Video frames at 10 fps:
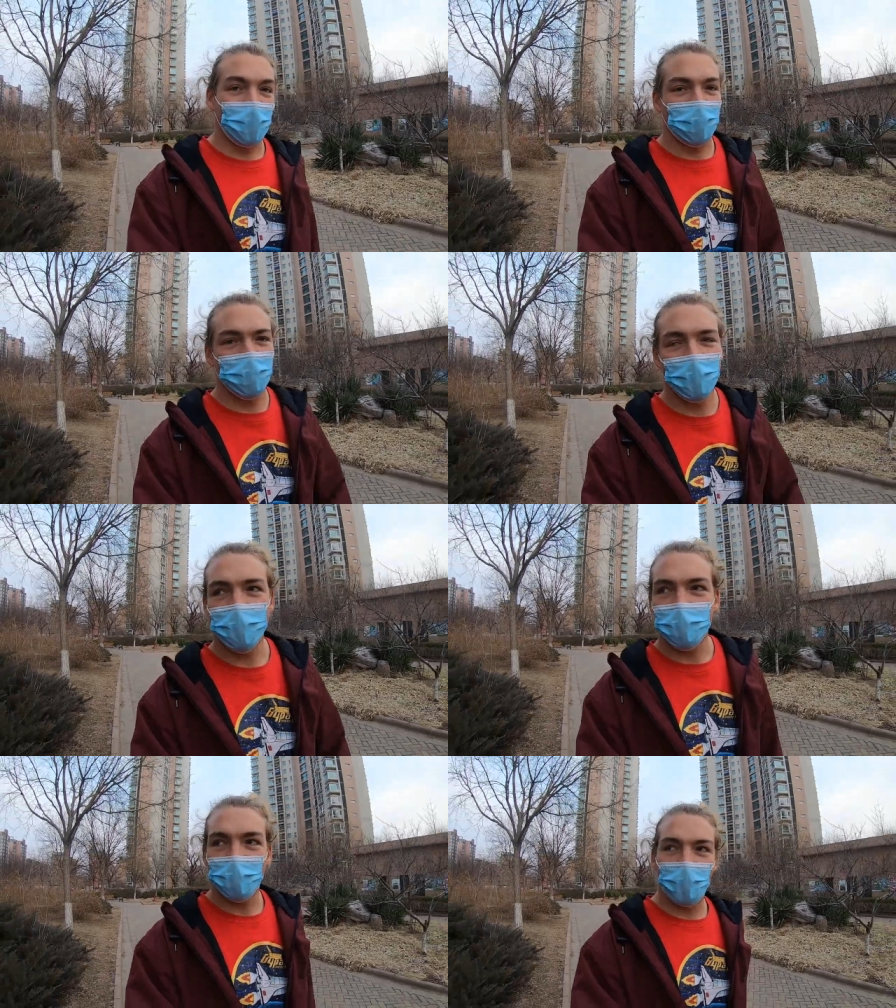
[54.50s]

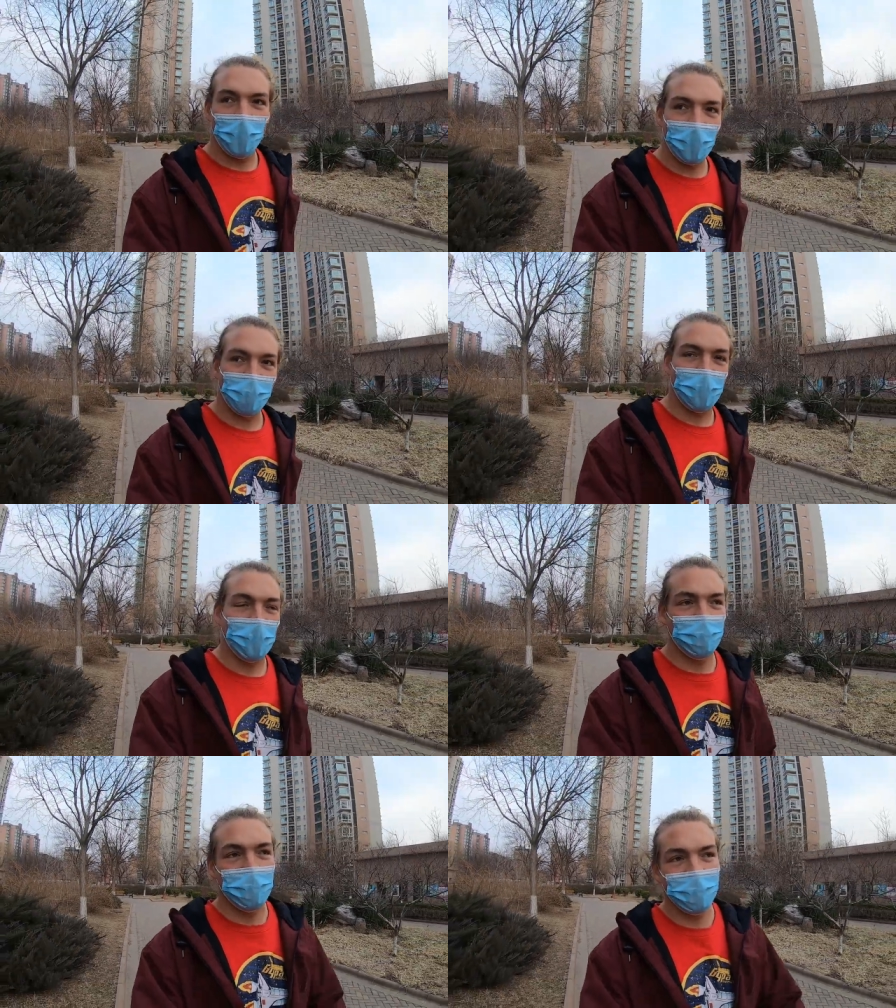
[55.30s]
apartments. Per
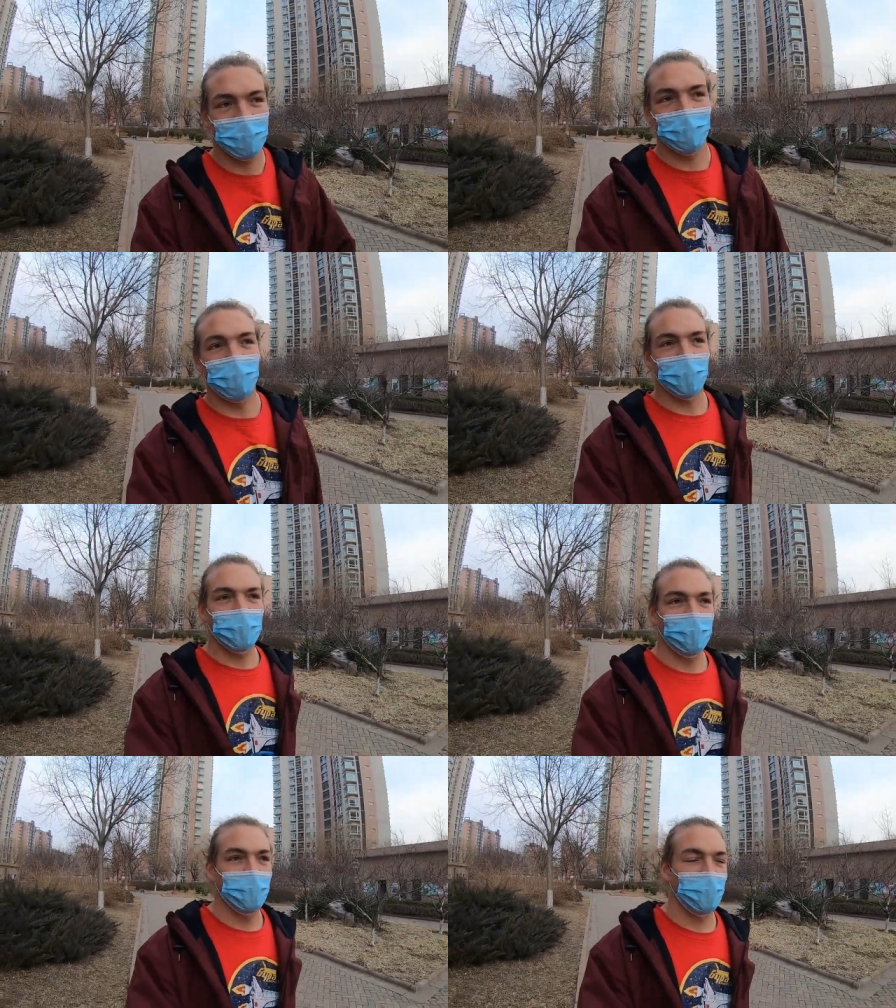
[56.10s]
apartment is
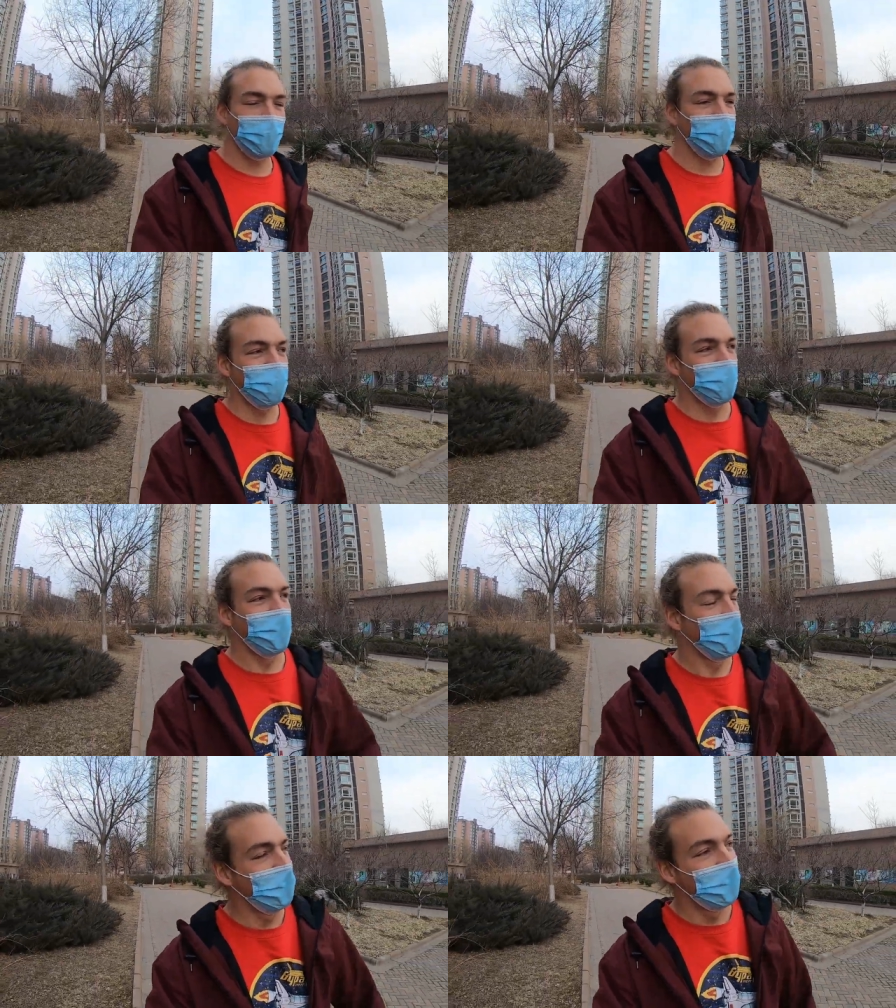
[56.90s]
approximately
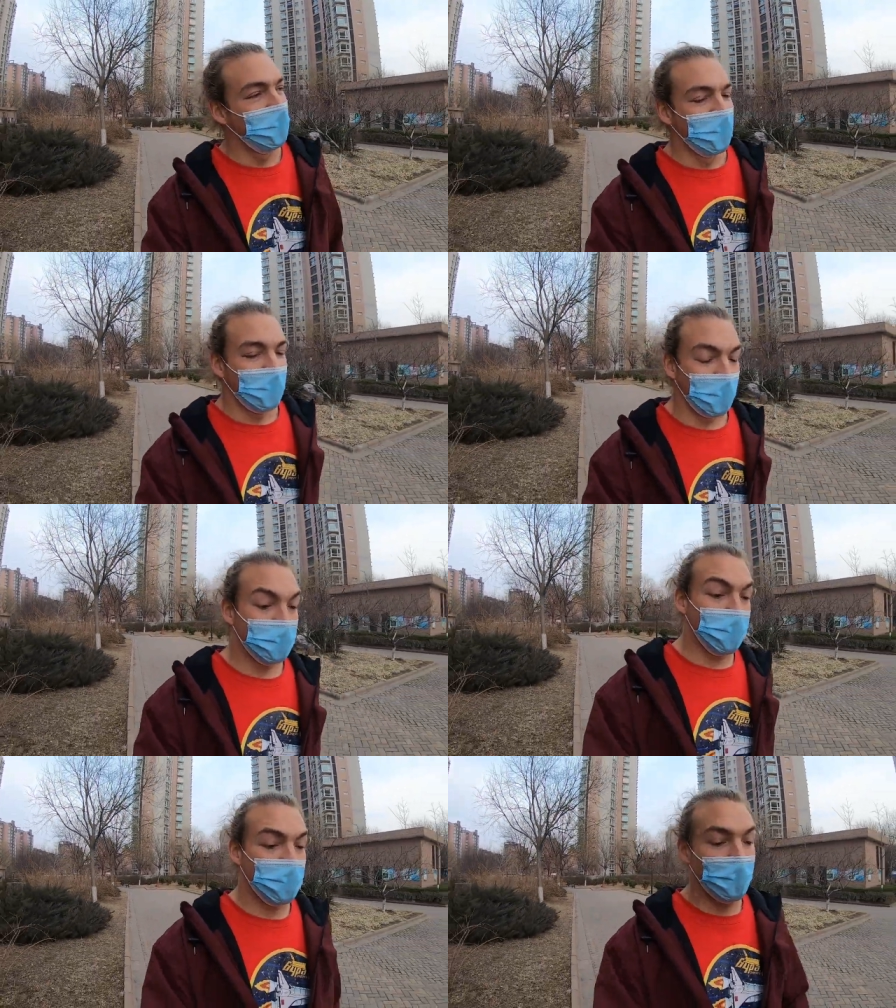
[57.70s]

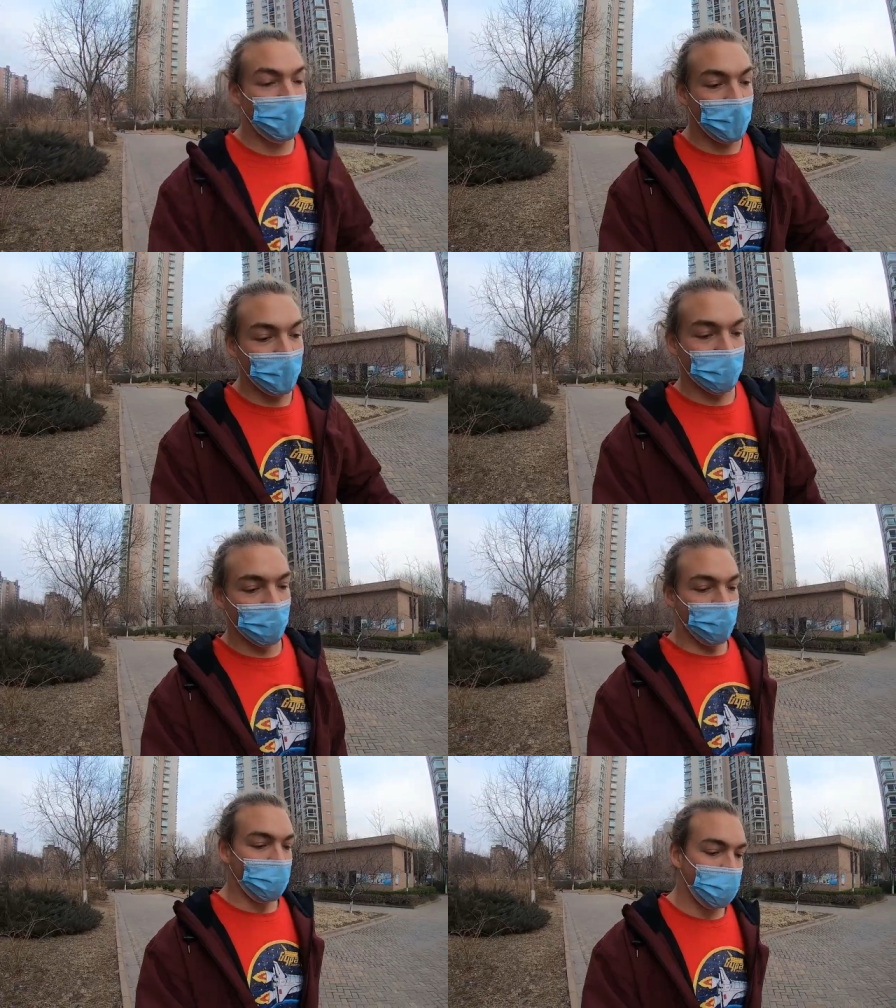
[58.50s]
also three
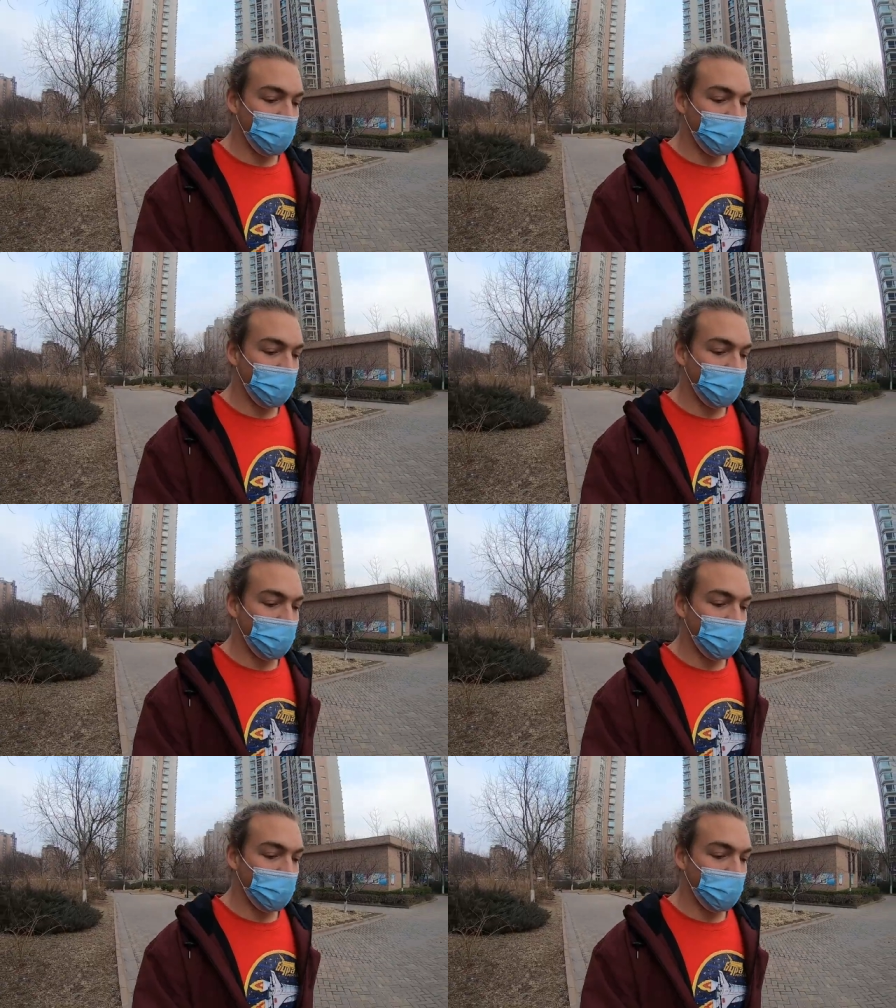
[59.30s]
people.